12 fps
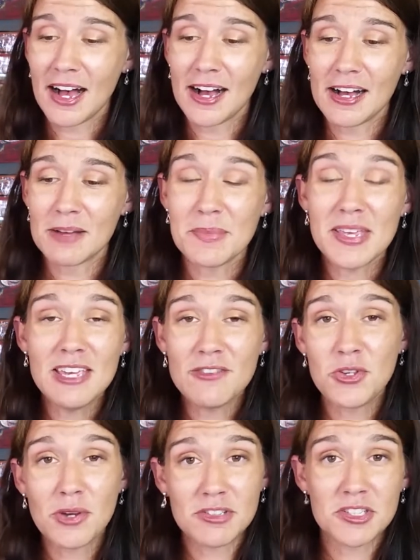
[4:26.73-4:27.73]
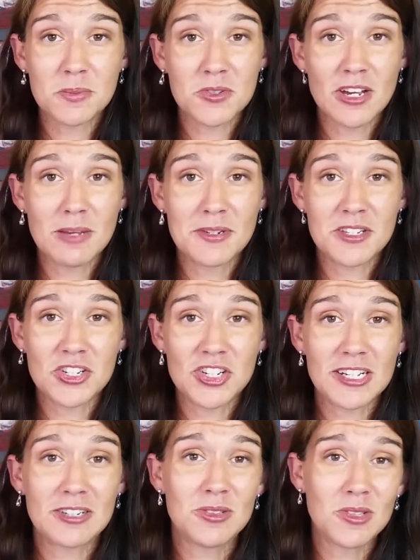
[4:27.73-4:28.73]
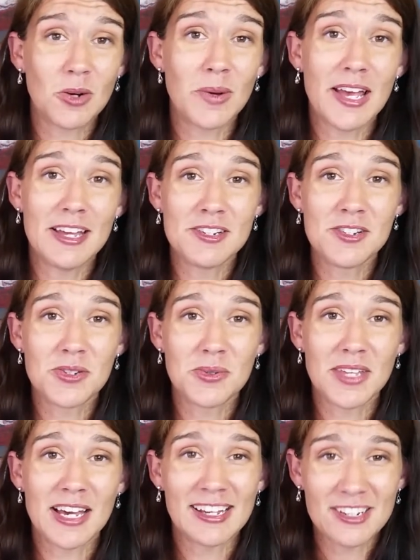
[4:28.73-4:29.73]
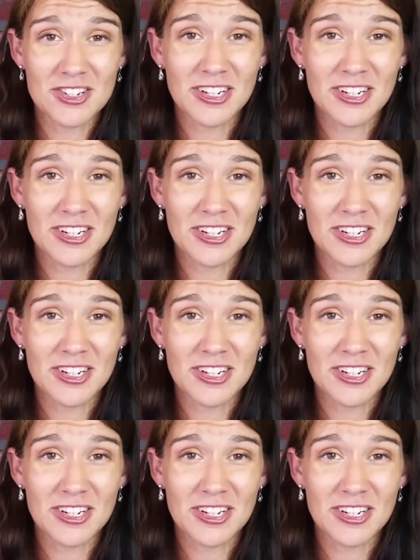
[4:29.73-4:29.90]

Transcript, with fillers: Um, if you haven't subscribed to the channel, go ahead and do that.